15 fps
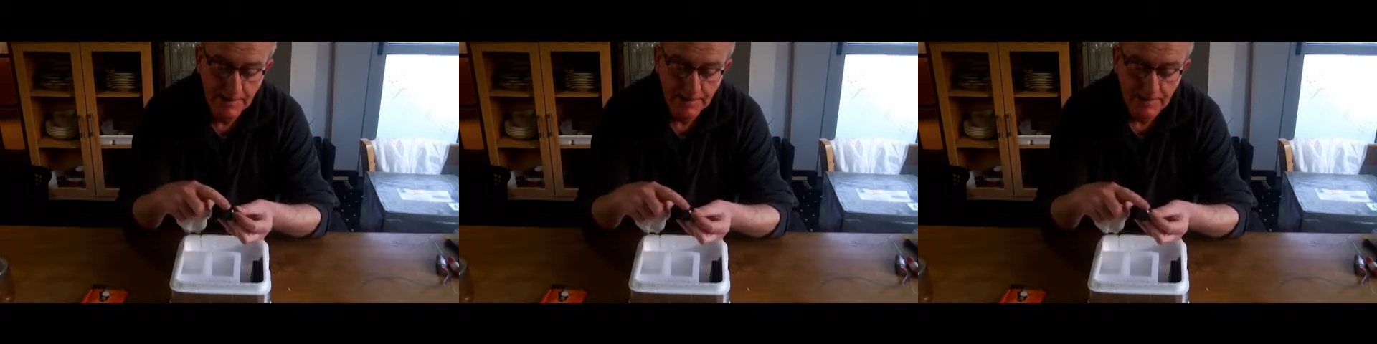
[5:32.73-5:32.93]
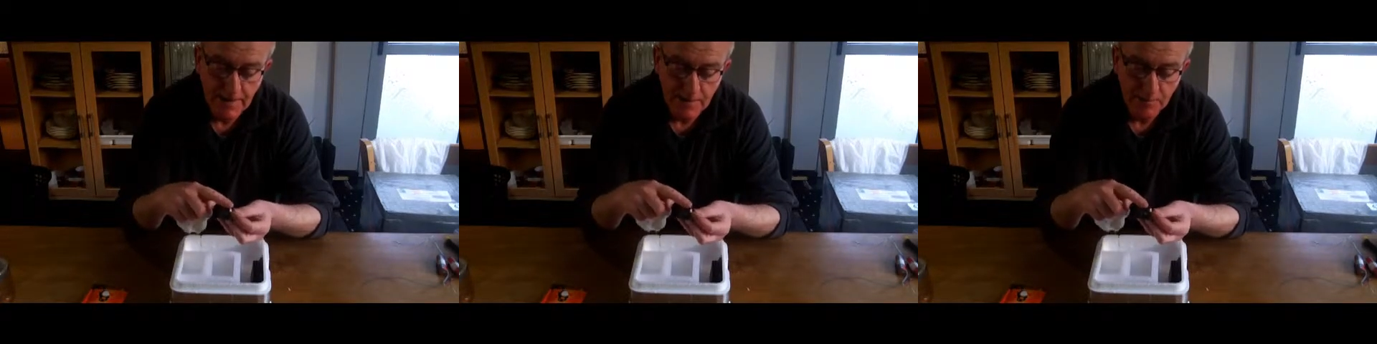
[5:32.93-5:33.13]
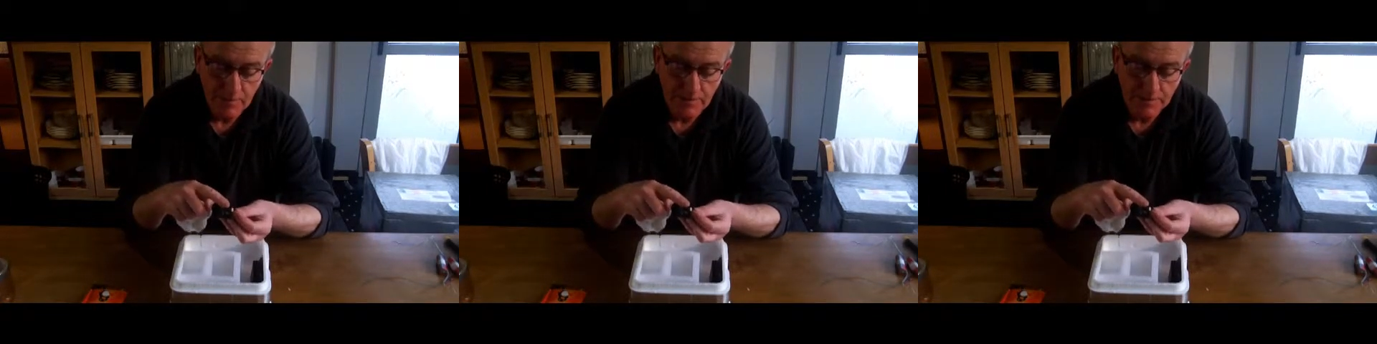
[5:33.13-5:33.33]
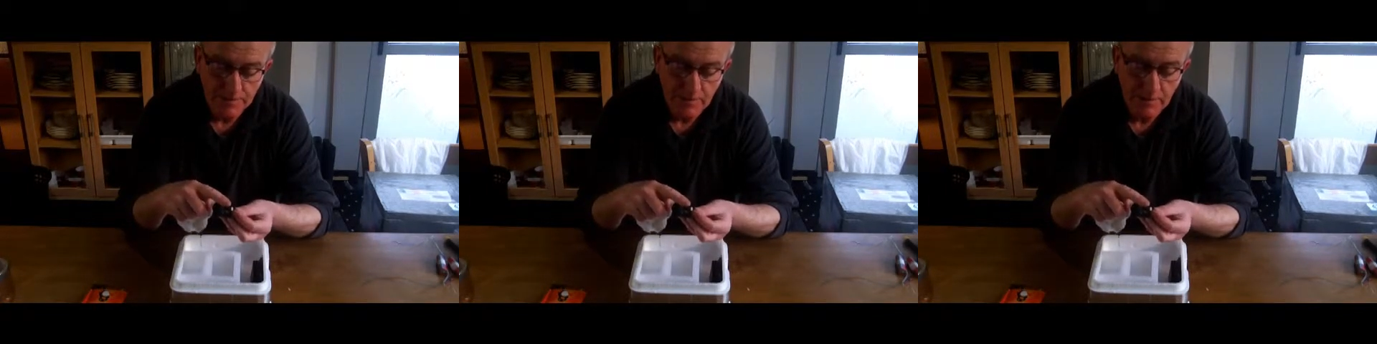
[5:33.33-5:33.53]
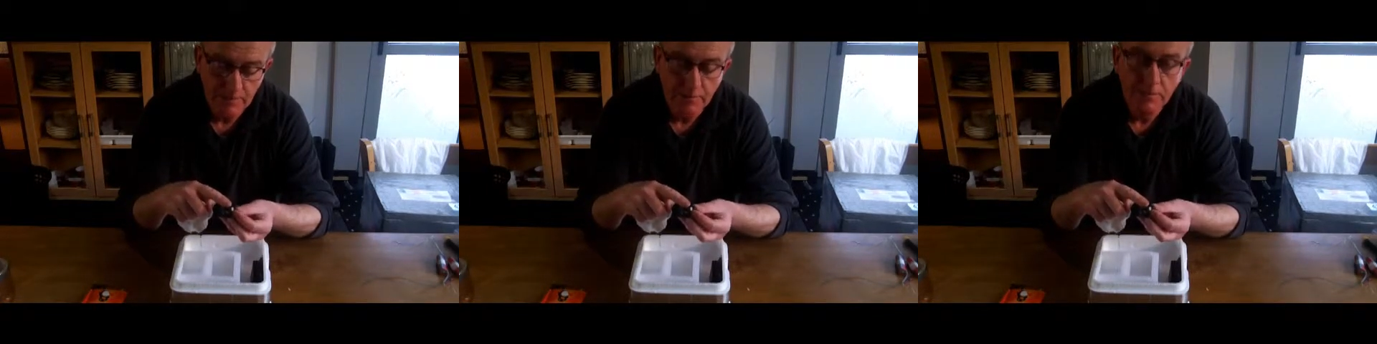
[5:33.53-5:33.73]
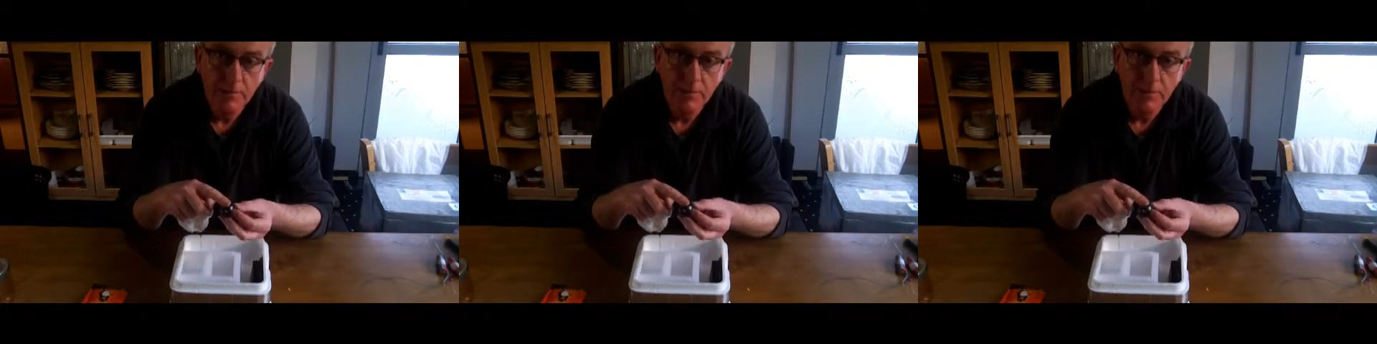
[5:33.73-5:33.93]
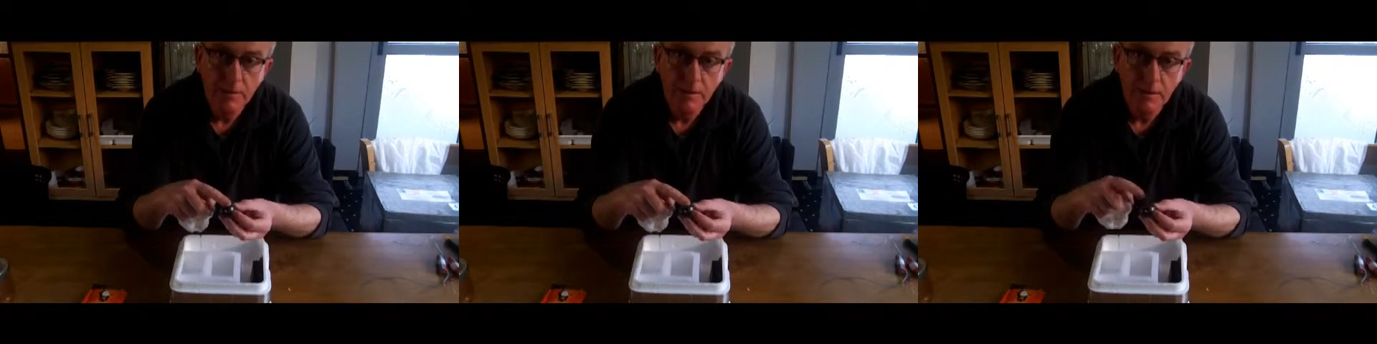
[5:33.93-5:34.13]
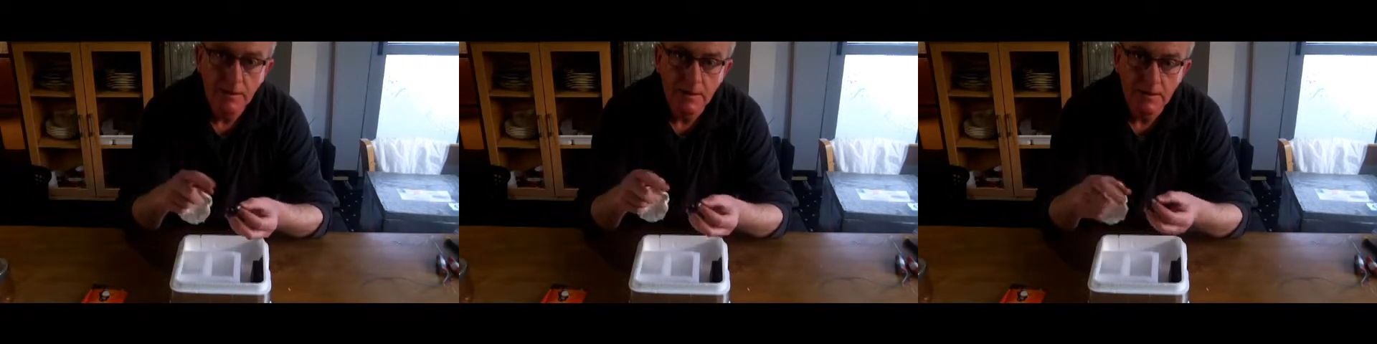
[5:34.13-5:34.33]
camera itself
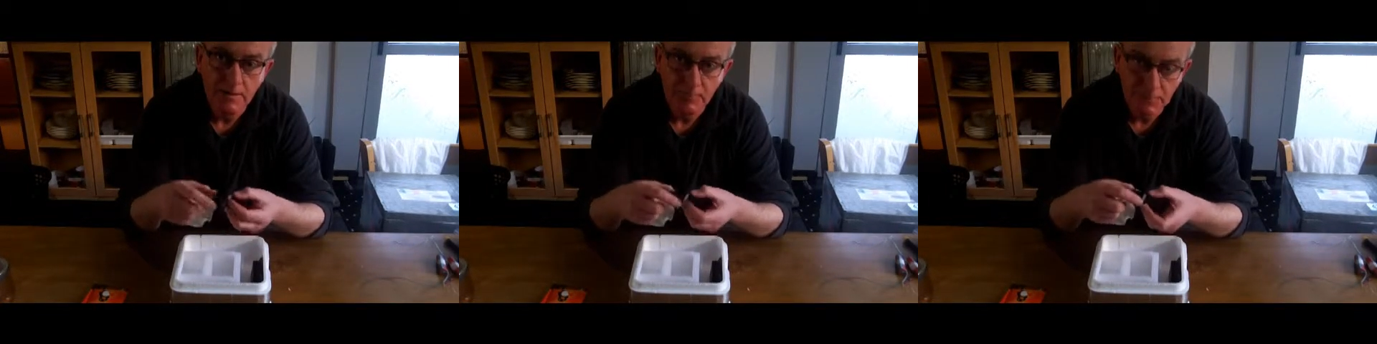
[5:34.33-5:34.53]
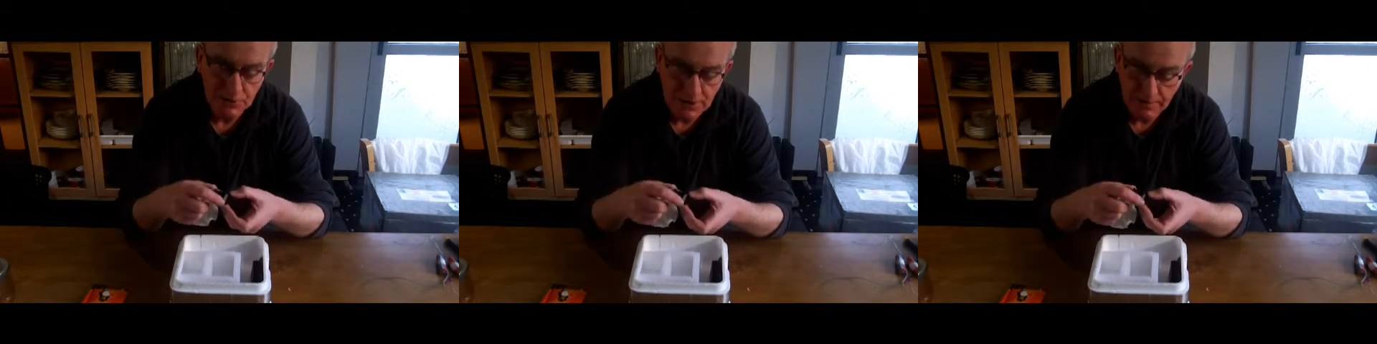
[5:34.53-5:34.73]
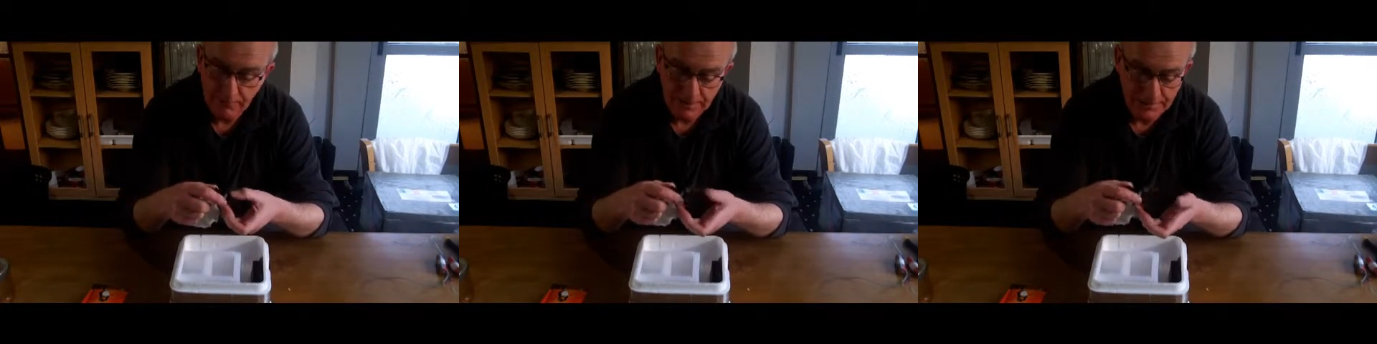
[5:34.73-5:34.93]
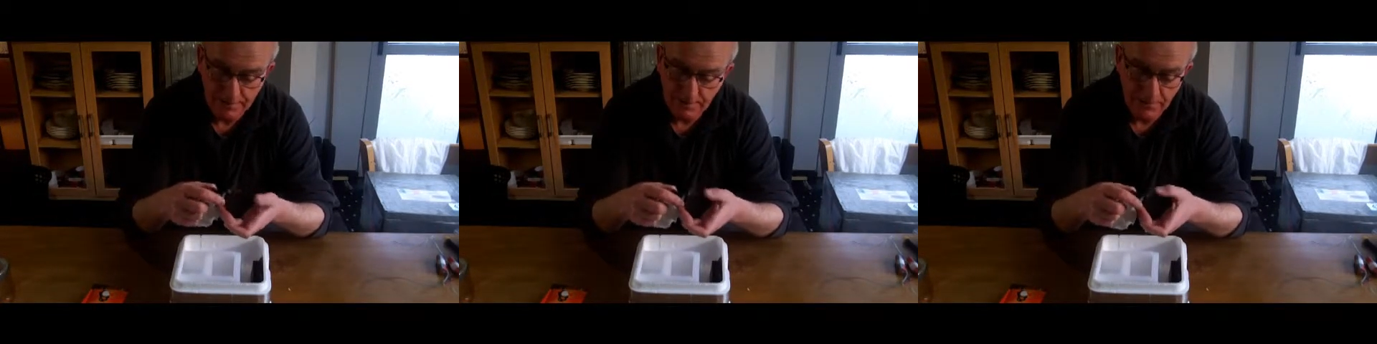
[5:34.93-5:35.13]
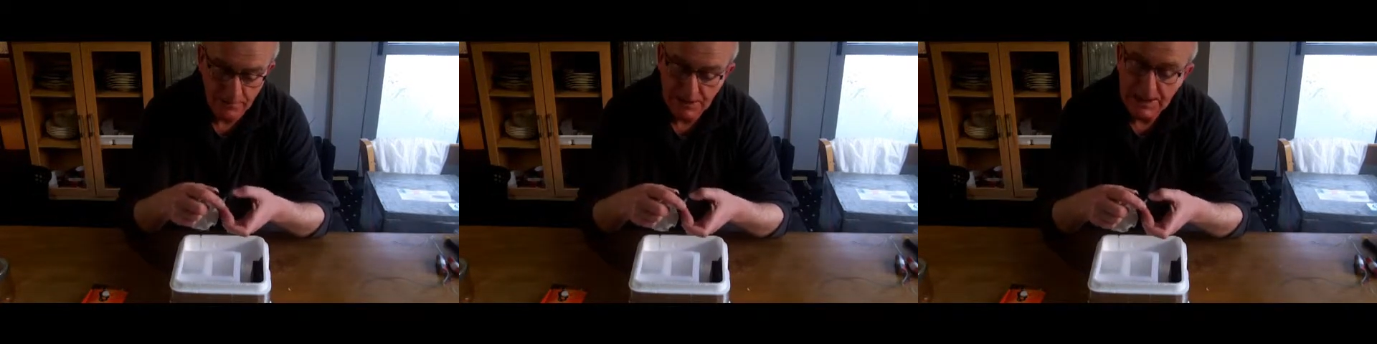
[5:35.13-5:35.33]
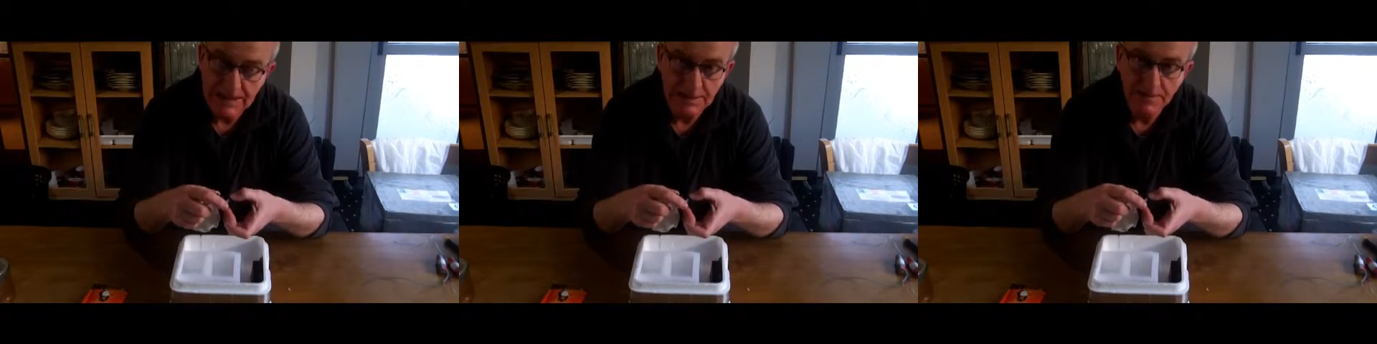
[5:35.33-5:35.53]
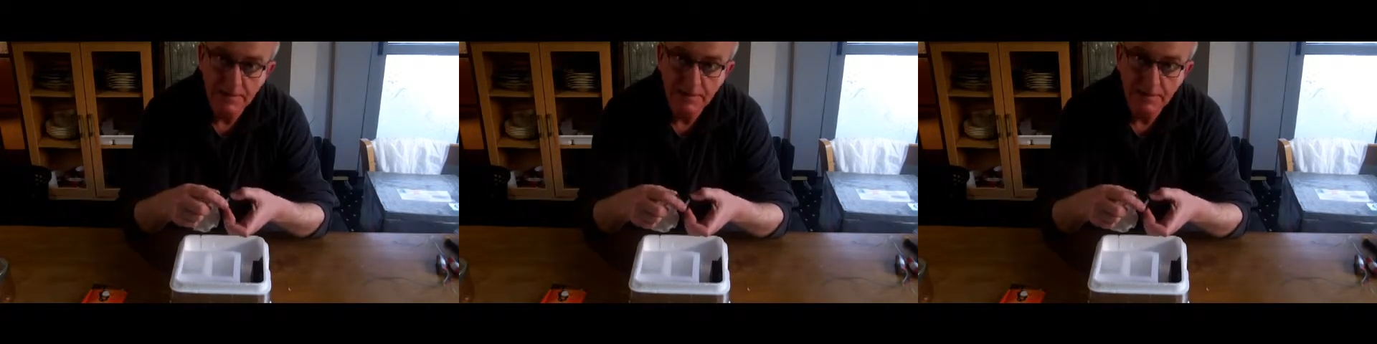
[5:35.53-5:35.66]
will generate its own heat.